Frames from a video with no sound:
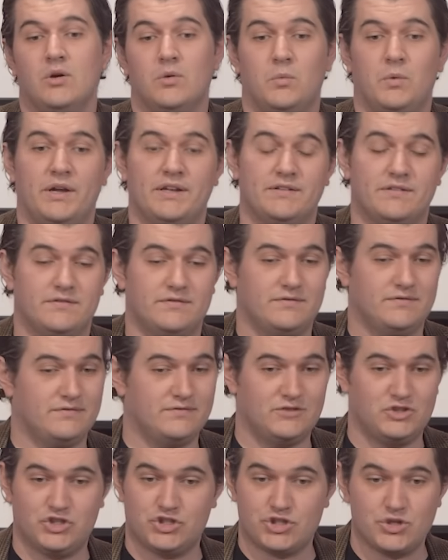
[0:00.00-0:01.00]
What
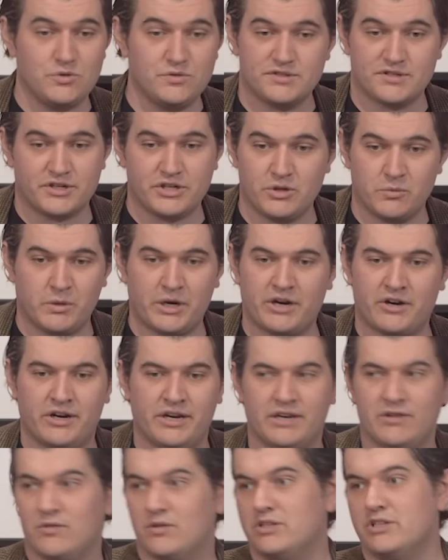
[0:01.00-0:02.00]
shoes are you
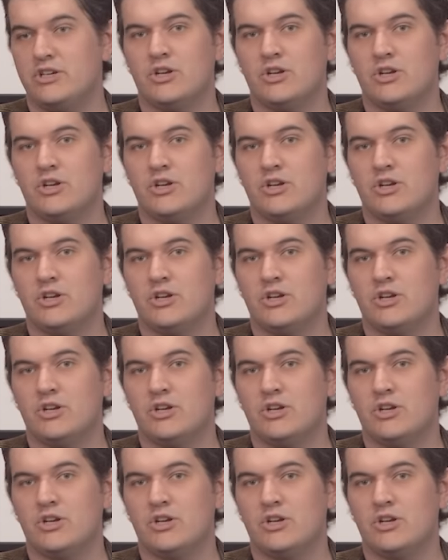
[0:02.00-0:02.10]
wearing?